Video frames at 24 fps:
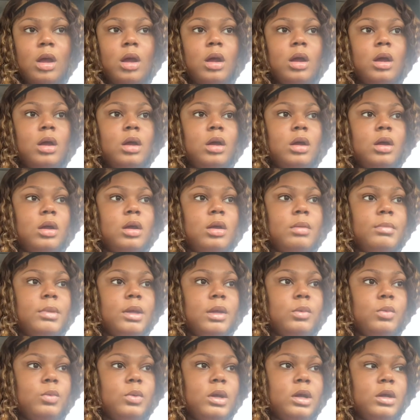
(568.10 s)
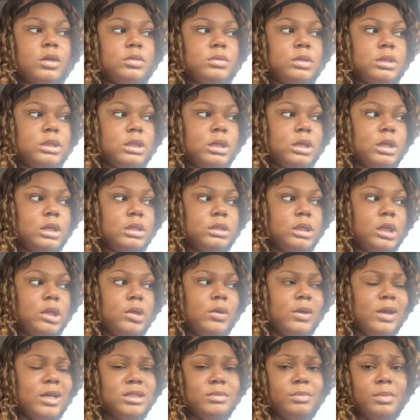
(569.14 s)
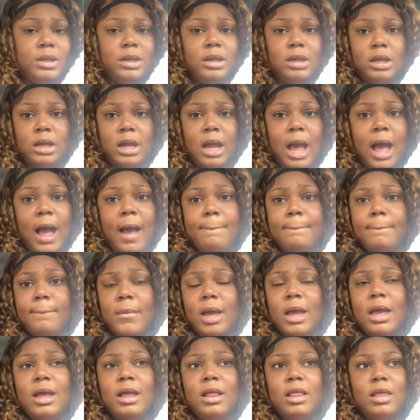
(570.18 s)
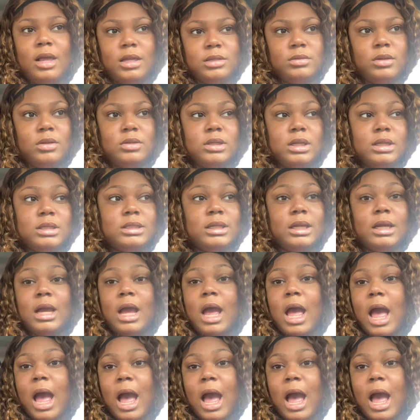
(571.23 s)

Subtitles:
And what else was I going to say to you guys? But, yeah, y'all, that's what I was going to say.